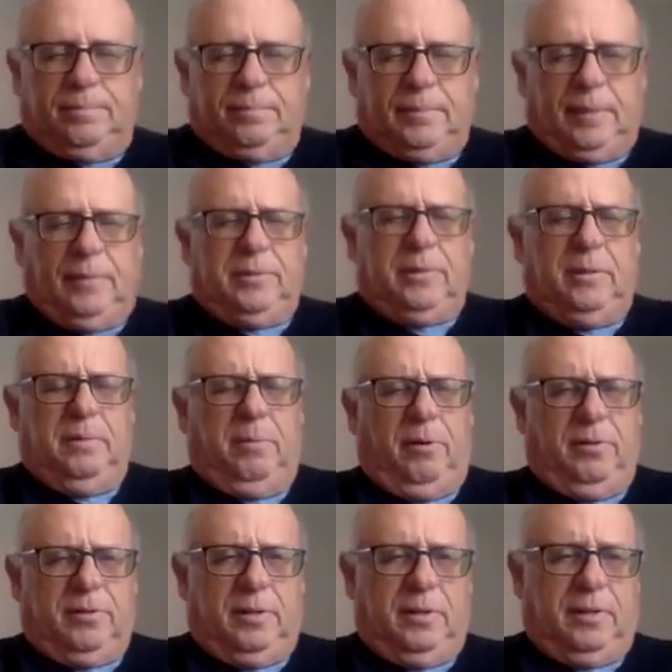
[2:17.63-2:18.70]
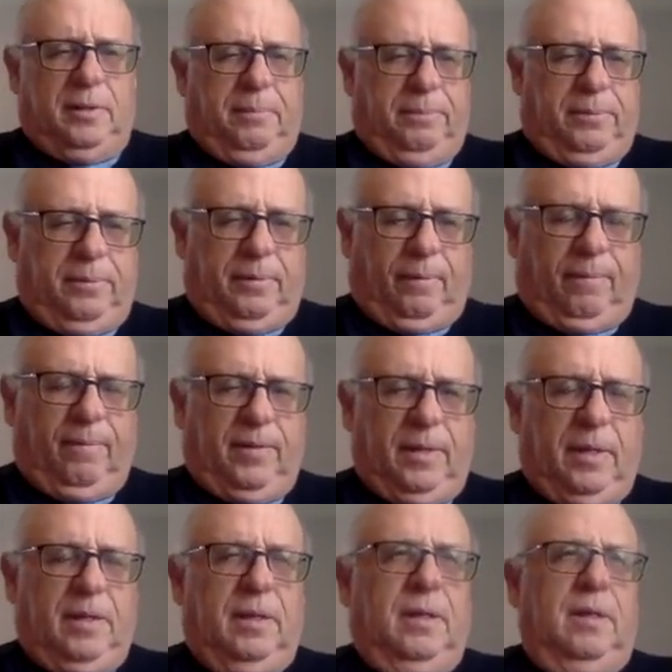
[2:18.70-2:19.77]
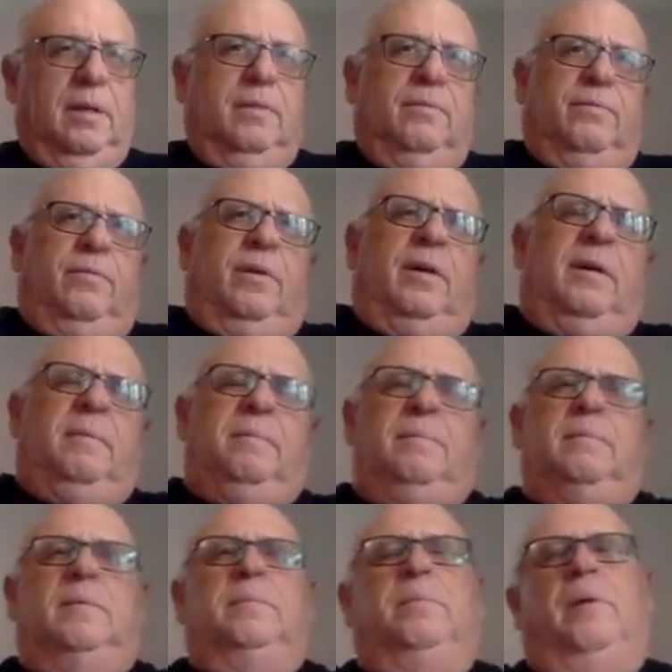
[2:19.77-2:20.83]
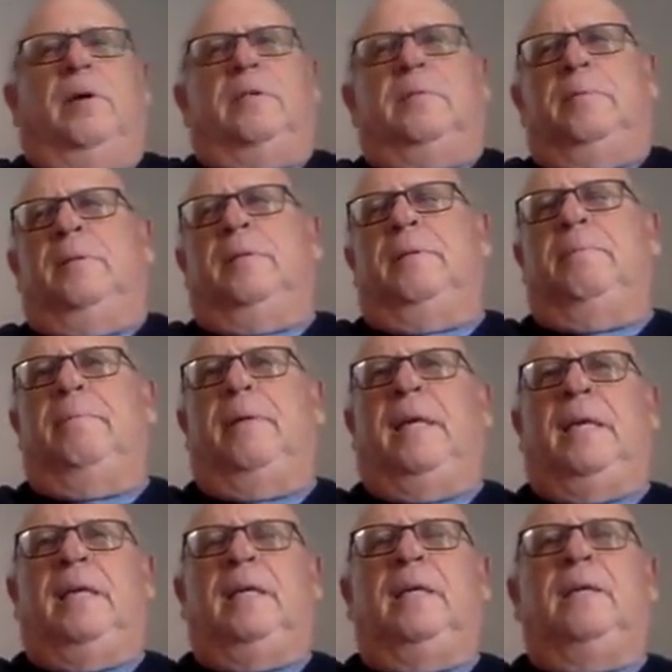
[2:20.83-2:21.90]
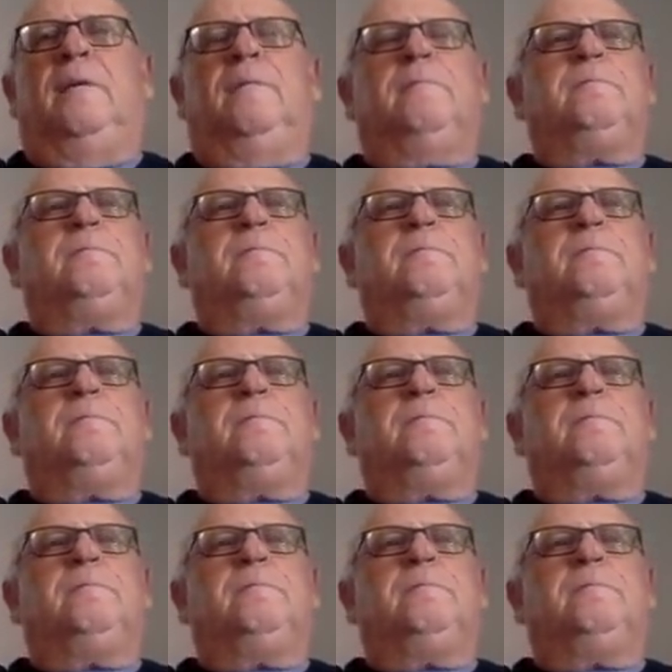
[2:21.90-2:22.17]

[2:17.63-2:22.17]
I was in the Boston temple from approximately May